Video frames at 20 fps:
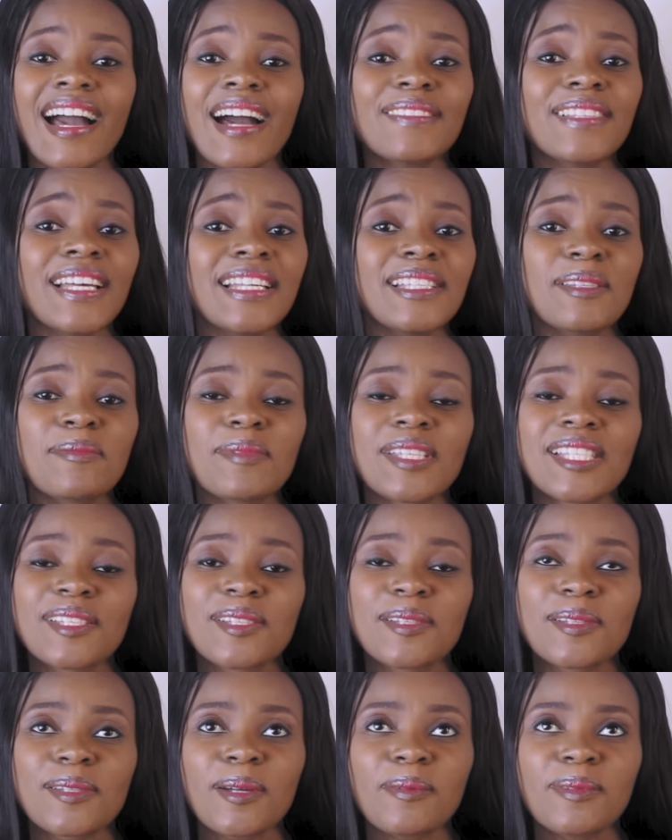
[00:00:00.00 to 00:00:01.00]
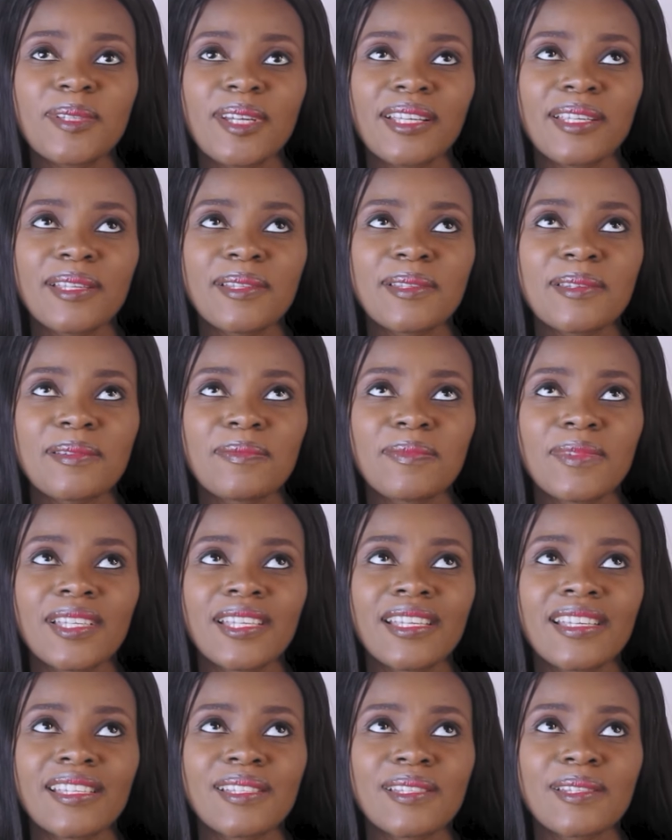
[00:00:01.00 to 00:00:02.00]
After this meeting, she stopped talking to
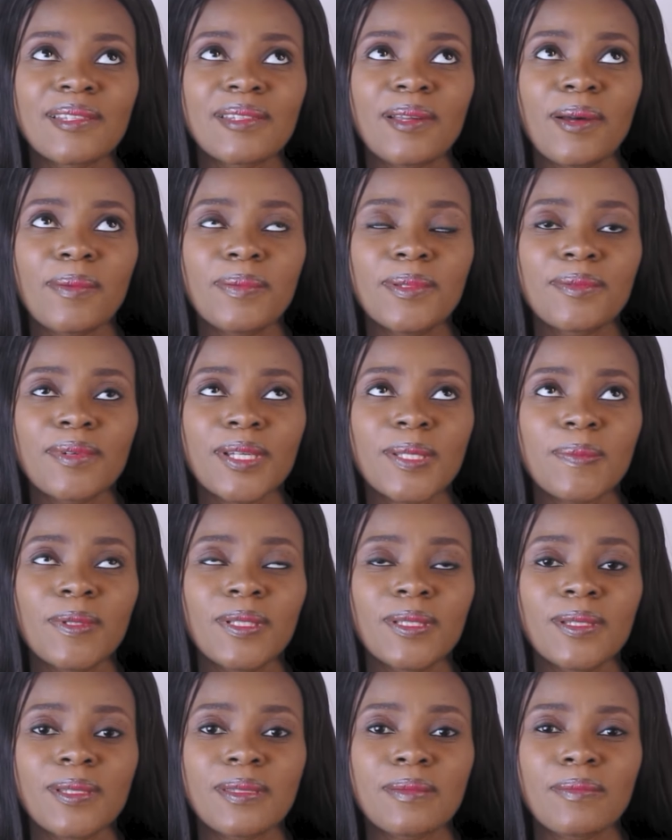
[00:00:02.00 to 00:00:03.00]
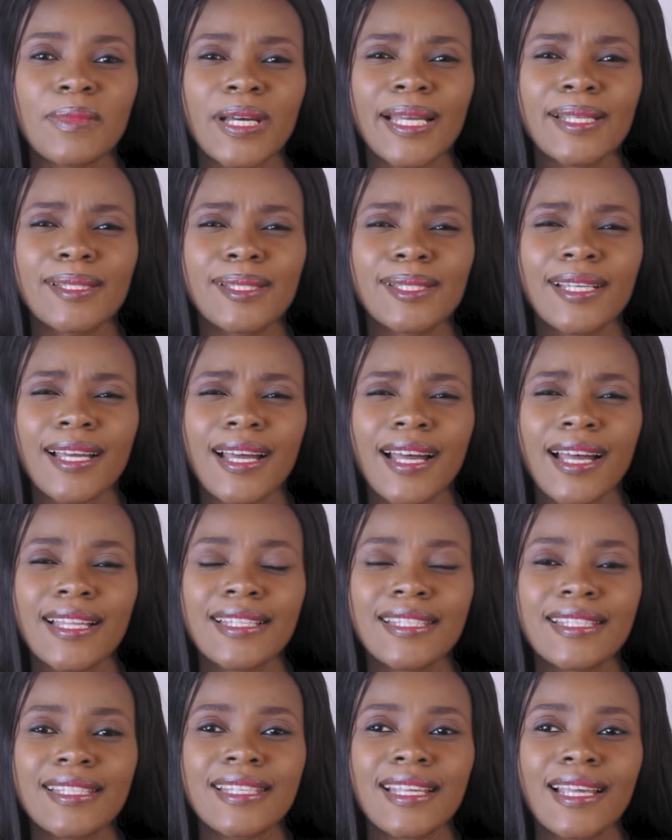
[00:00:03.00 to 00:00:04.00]
me. She stopped responding to my
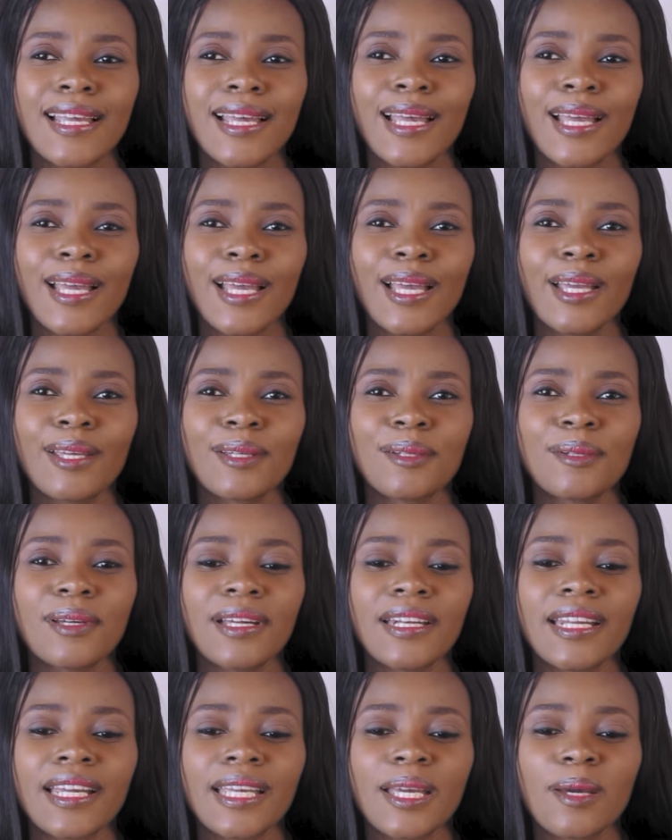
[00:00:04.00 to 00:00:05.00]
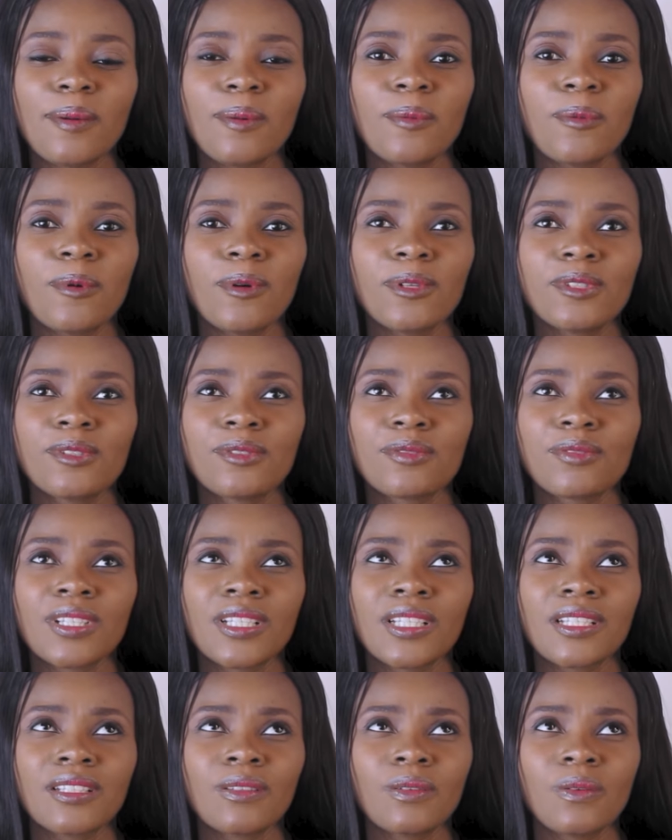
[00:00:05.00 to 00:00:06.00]
chats. You know, and I kept
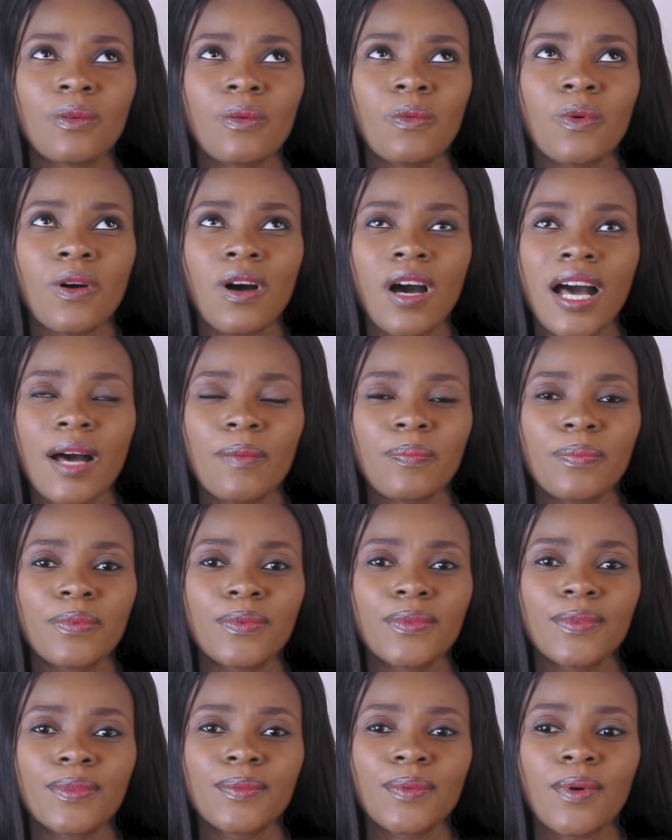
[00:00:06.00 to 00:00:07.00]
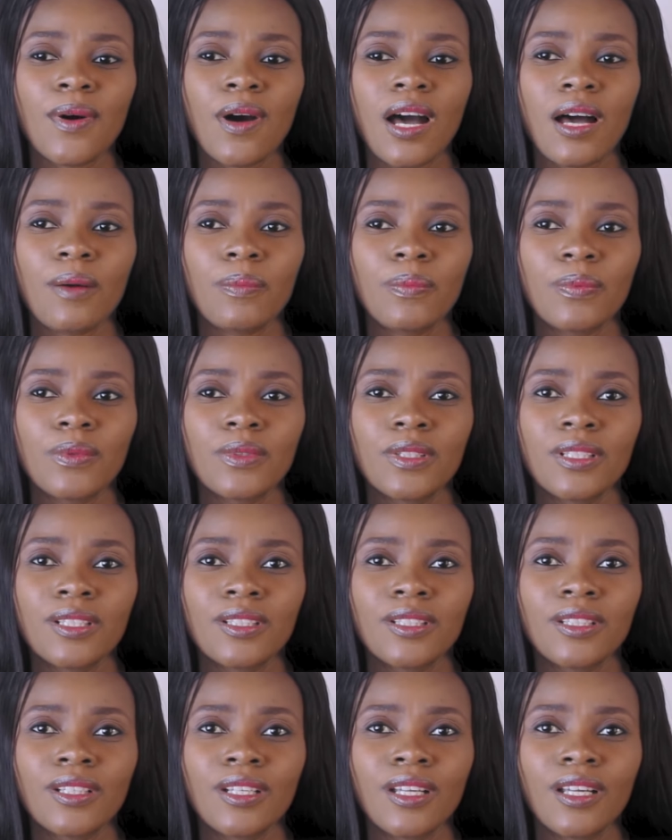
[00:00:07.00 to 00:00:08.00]
wondering what
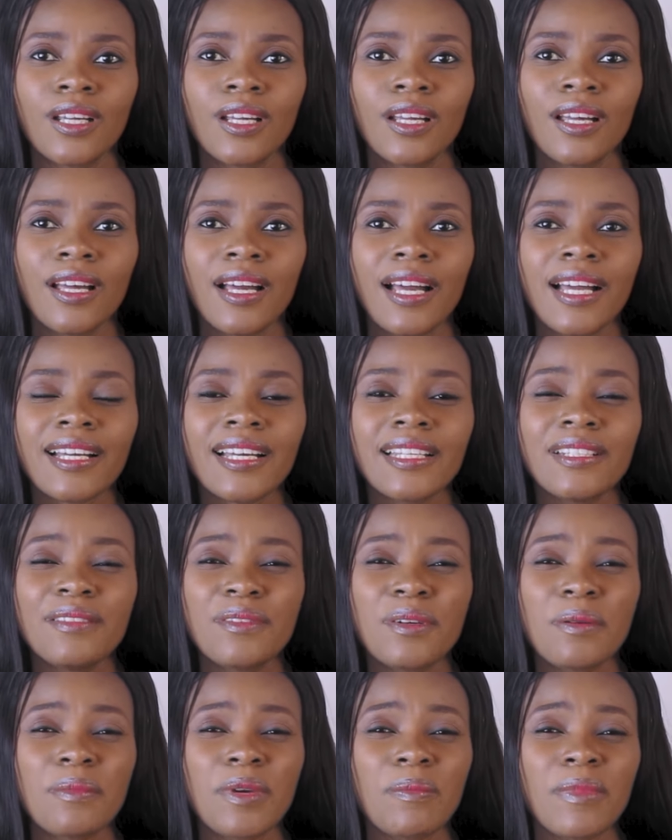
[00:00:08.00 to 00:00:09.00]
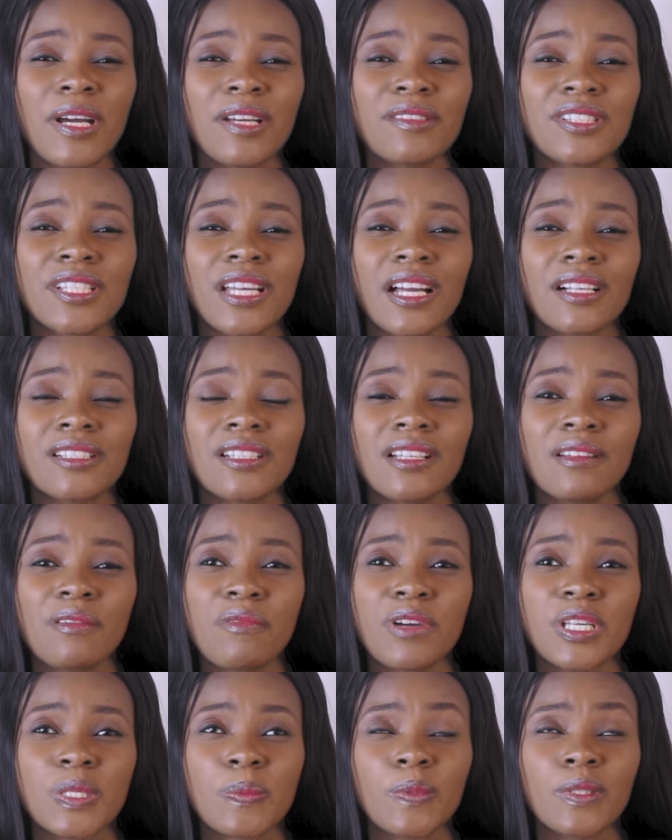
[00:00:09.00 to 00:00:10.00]
happened. I can't even remember if she actually
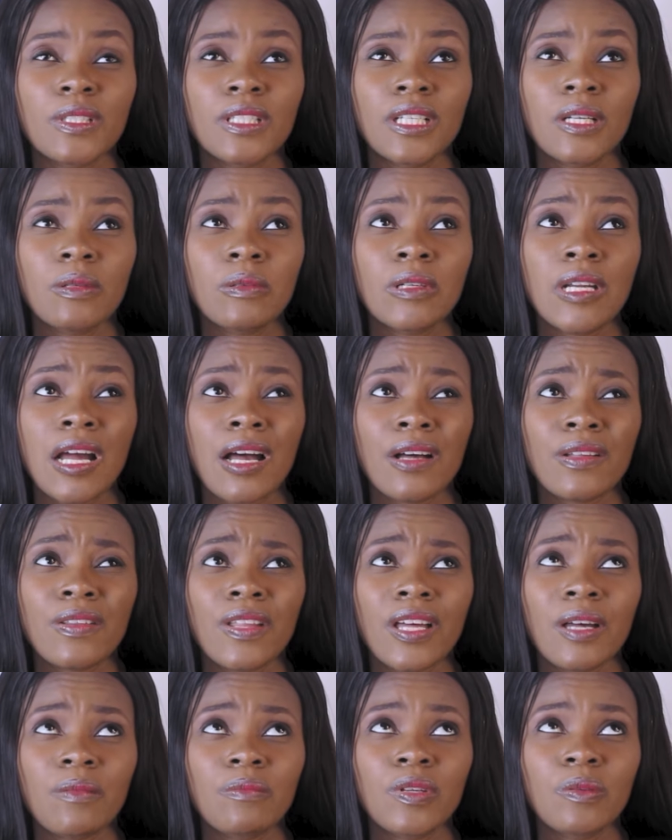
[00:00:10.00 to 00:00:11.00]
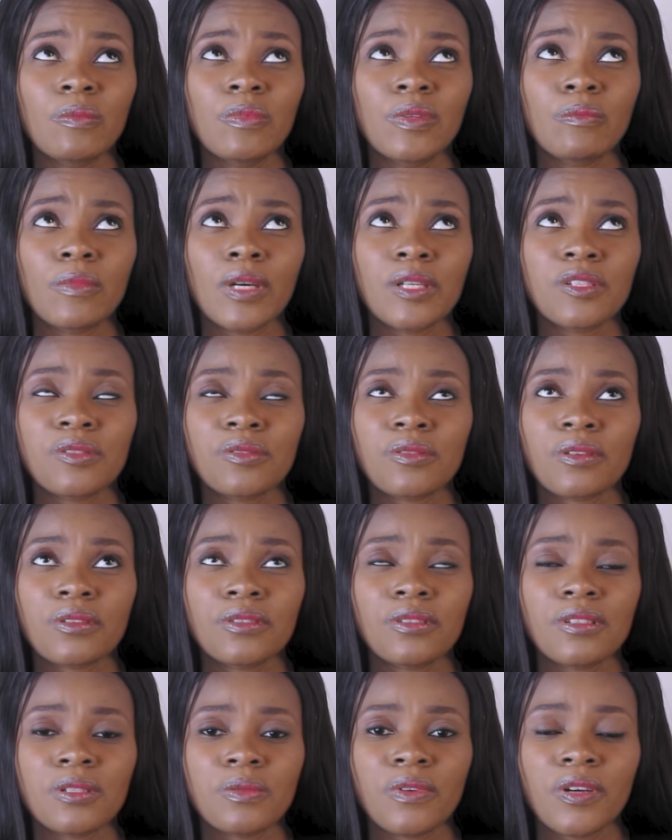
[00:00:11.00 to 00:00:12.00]
responded with how that maybe my
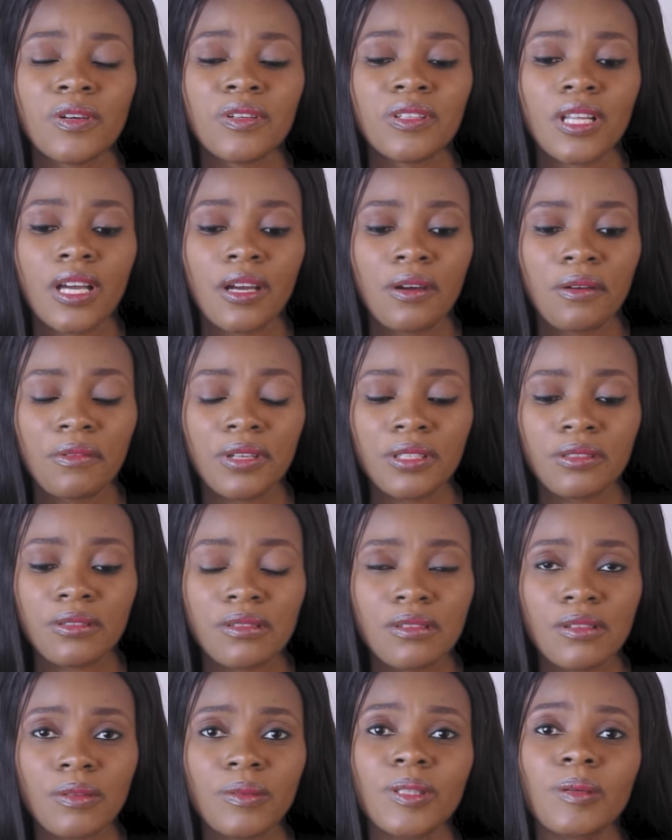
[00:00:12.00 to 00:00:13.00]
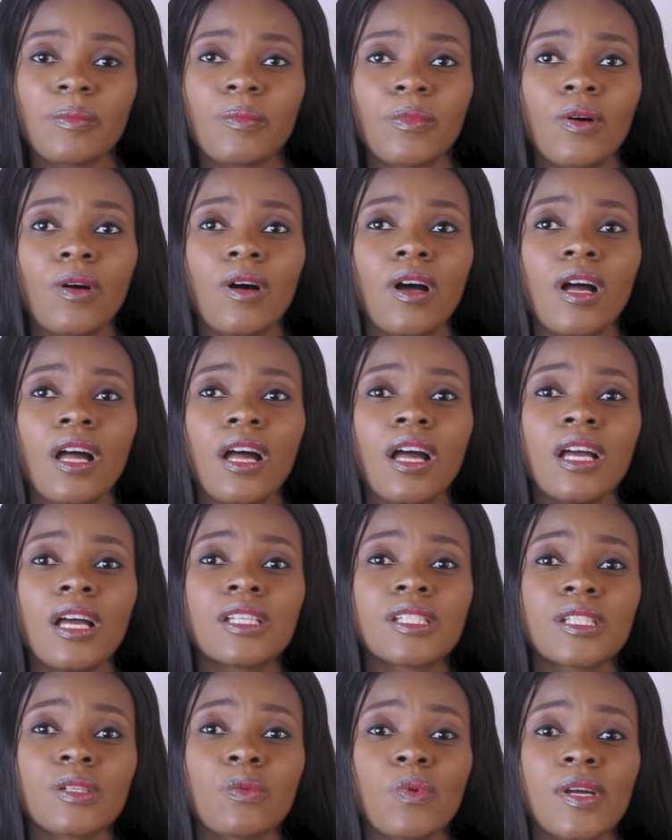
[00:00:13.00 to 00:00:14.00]
structures weren't that great or something. But
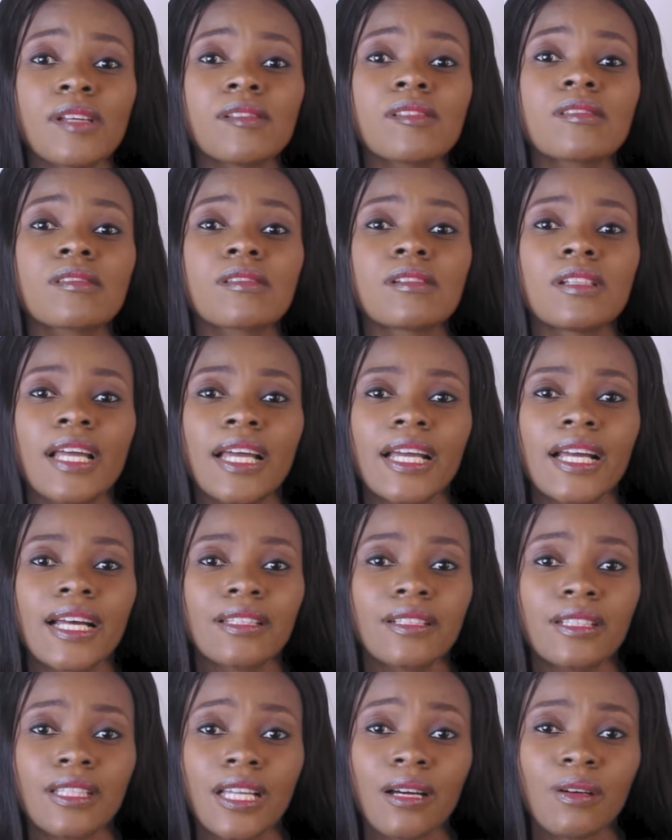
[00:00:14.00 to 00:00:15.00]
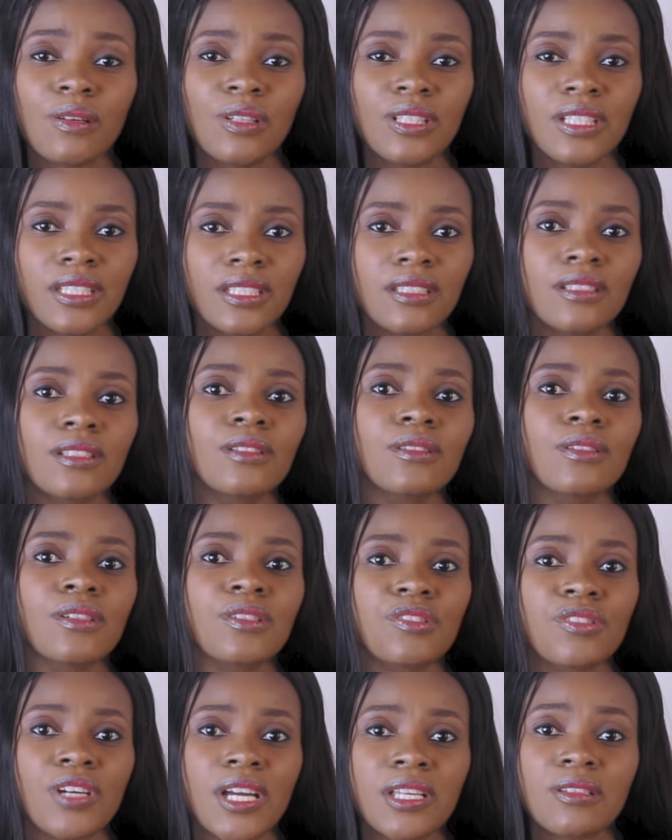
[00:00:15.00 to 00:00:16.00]
she went to like another colleague in the
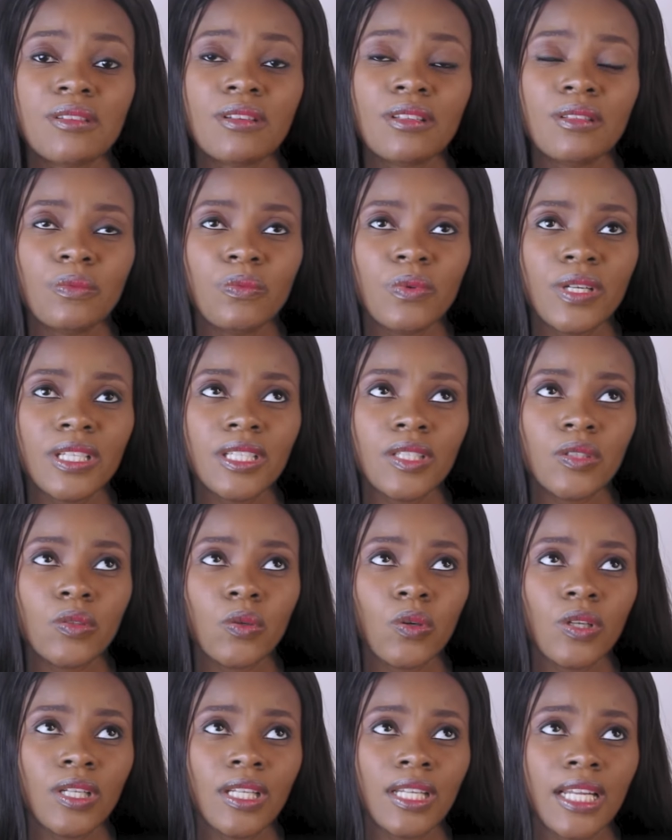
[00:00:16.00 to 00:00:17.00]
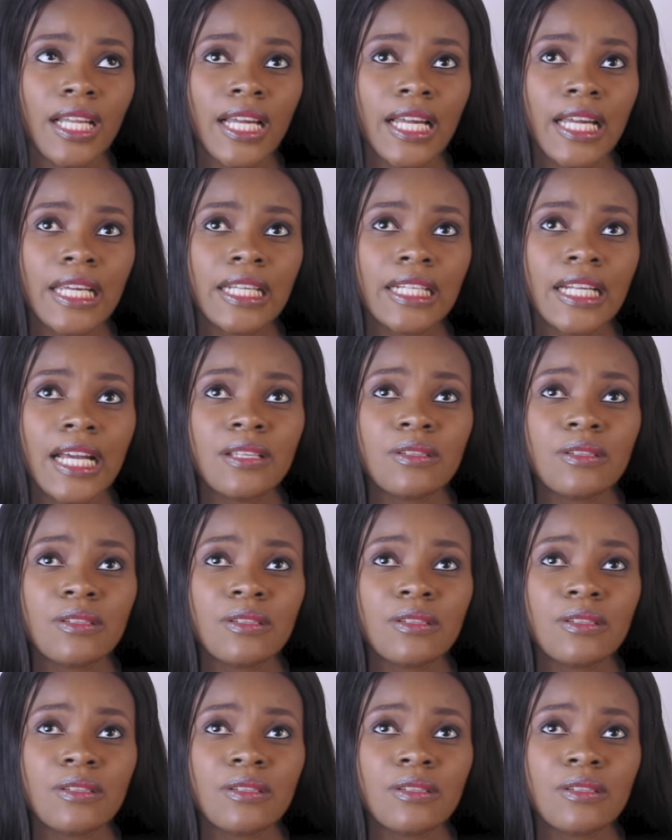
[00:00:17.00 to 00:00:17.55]
industry. I saw the wedding online.